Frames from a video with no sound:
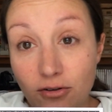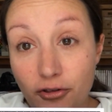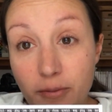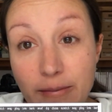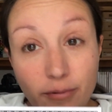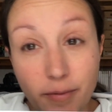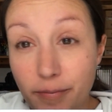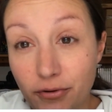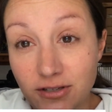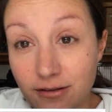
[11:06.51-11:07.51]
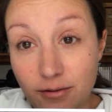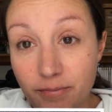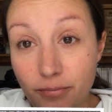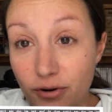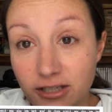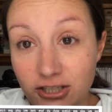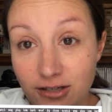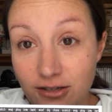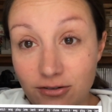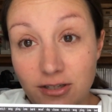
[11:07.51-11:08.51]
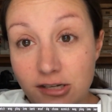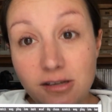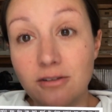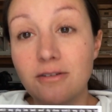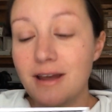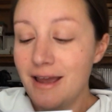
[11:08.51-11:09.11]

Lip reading: although people put bows on their boy Shih Tzus too.